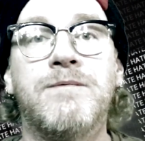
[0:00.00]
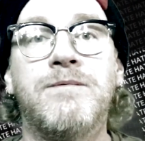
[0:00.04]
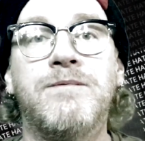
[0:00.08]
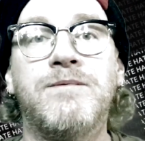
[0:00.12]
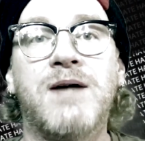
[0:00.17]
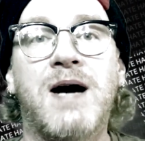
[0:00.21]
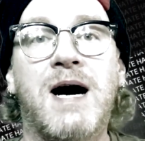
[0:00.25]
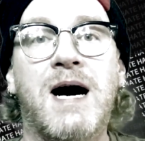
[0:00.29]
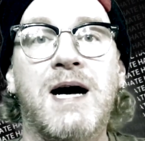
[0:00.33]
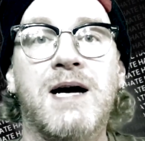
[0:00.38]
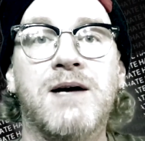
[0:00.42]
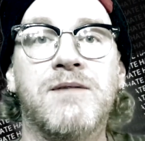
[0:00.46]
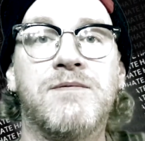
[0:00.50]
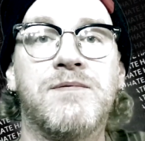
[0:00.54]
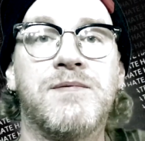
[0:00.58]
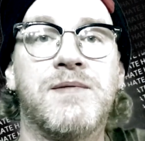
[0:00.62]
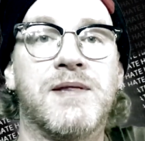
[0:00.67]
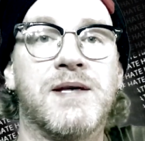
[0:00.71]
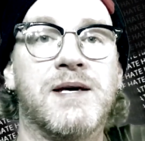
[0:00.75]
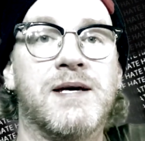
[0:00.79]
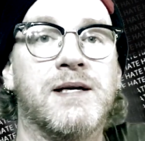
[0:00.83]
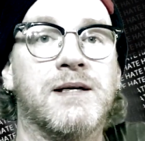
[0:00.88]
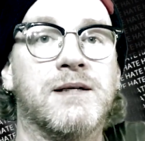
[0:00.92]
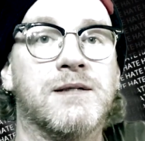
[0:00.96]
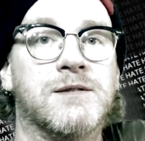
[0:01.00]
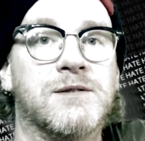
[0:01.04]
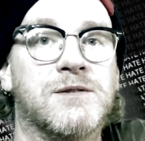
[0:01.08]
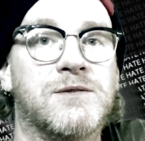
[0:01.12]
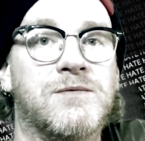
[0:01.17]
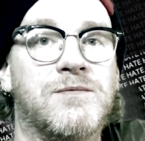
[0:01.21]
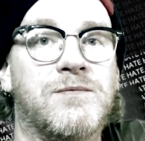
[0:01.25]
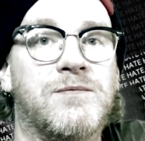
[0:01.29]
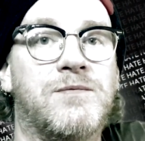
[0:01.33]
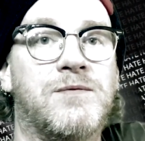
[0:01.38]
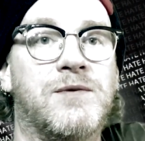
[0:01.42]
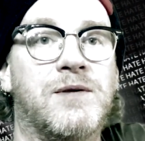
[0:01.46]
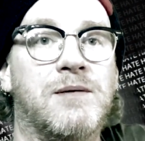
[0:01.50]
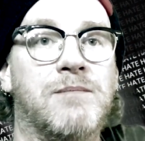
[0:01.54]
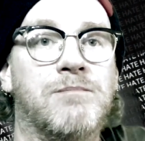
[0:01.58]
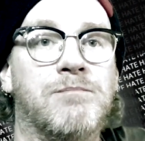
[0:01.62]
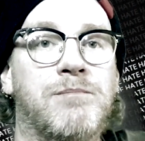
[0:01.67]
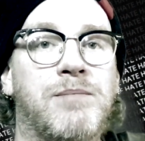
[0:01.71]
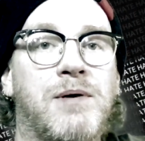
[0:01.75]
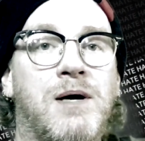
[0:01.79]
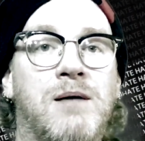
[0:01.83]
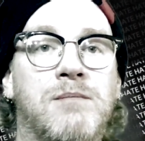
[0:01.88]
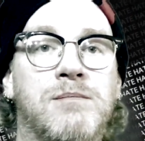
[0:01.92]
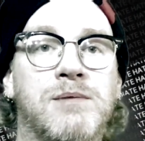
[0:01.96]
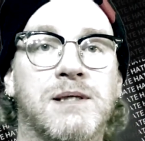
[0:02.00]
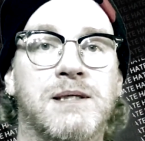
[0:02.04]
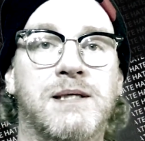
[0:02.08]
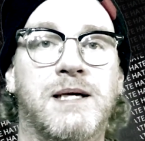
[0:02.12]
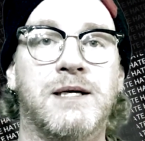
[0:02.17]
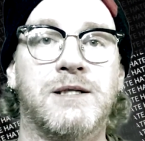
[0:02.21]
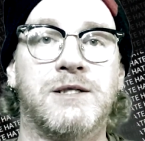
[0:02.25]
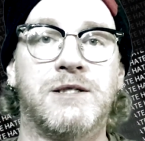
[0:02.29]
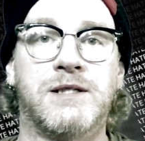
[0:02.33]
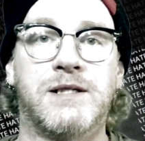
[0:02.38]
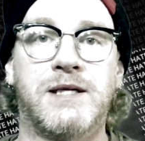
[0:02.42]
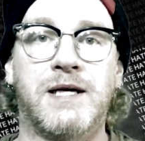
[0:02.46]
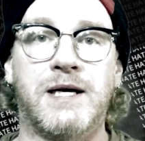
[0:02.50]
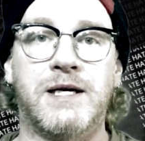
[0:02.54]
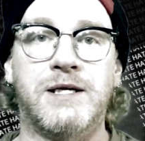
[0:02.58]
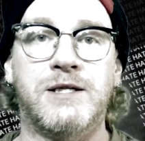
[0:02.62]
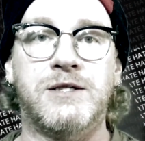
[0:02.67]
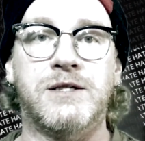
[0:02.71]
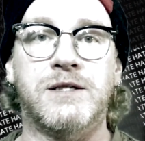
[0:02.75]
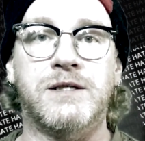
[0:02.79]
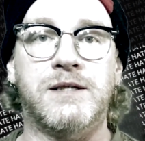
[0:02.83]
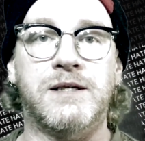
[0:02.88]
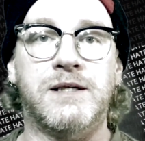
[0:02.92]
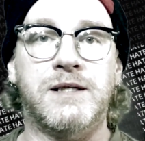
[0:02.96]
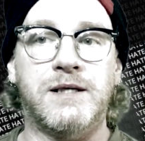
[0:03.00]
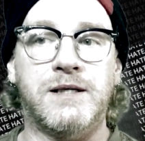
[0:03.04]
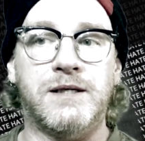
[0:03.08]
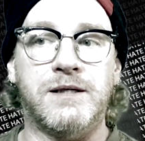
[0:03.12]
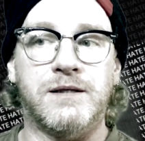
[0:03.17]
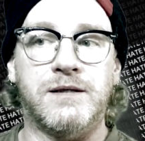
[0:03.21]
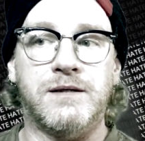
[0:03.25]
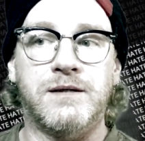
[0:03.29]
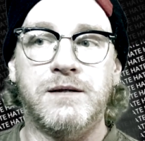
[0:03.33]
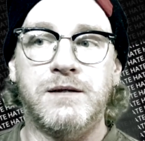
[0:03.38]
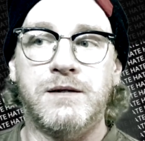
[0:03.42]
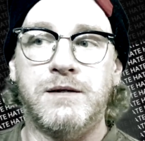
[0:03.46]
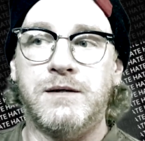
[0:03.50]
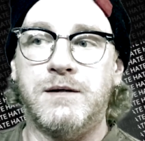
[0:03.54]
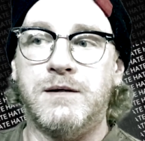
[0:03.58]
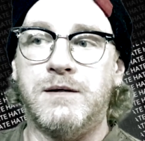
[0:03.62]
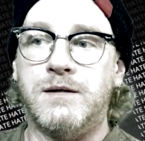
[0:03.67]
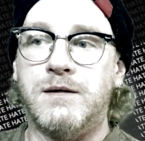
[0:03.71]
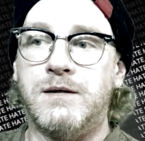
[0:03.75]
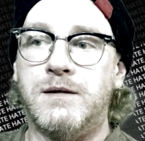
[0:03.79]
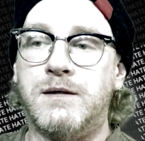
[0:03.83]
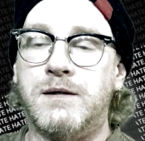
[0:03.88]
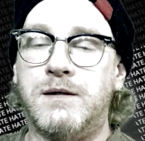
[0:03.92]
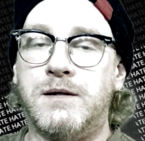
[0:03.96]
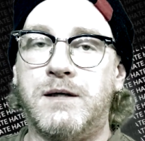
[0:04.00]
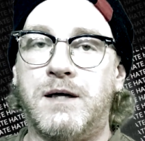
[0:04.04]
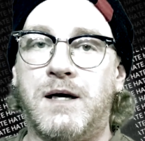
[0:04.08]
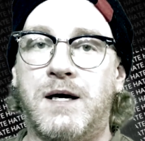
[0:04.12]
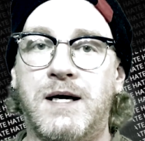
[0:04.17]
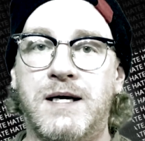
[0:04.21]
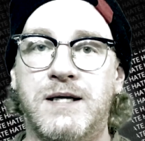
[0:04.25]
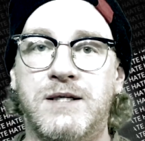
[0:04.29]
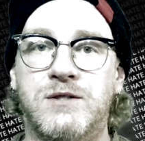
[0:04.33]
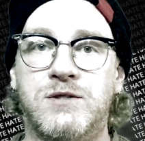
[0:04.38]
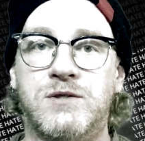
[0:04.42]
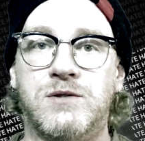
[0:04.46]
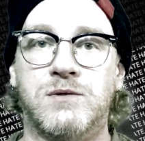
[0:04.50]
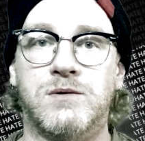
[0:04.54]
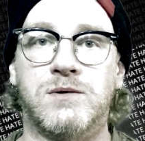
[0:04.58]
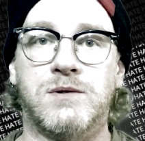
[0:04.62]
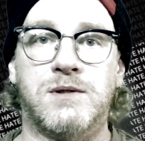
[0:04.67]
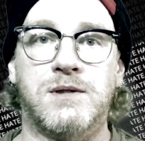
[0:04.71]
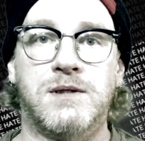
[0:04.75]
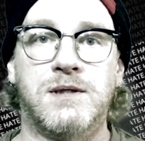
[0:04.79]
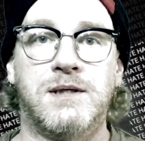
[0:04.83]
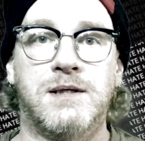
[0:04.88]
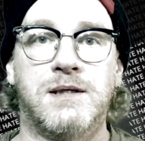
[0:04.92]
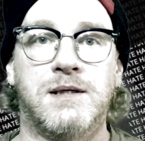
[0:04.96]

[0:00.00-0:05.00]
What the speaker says: 5 things from public education in high school.